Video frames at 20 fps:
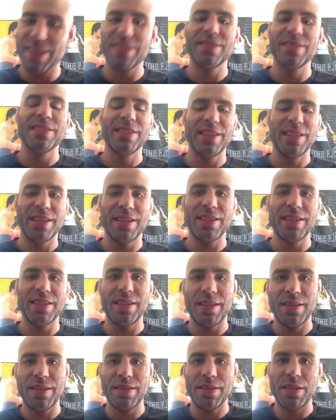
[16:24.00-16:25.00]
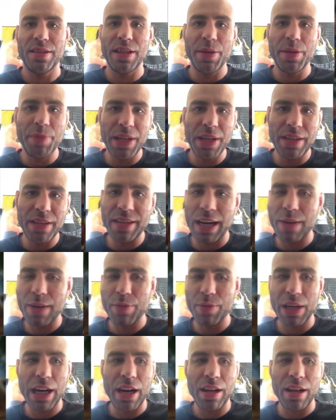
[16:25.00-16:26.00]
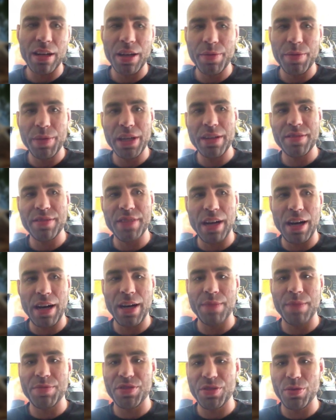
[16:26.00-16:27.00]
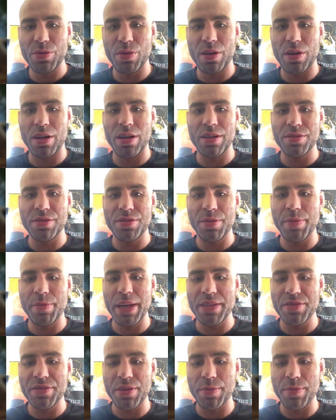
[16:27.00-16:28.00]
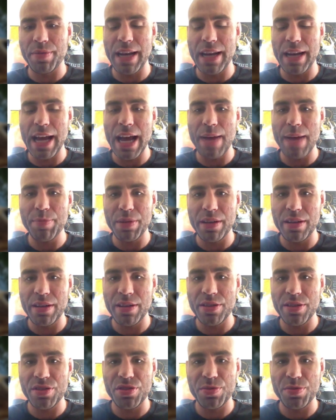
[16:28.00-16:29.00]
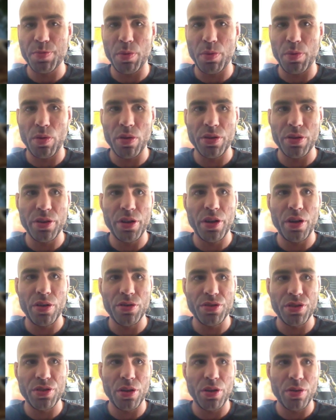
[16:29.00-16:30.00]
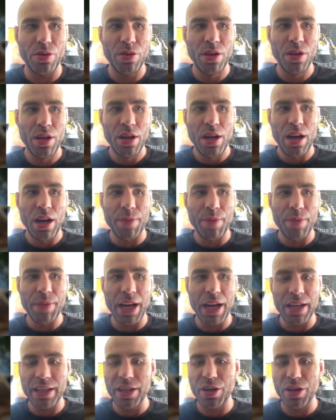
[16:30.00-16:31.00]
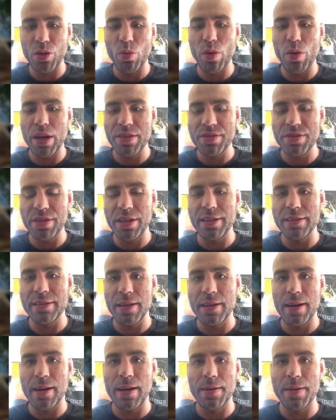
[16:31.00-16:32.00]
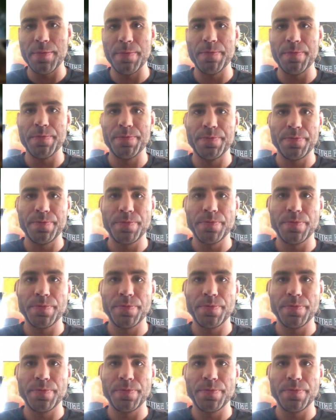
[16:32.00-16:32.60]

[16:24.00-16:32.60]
yeah. Limited time. We got a limited time to make something happen in this sport, So I'm not here to waste any time.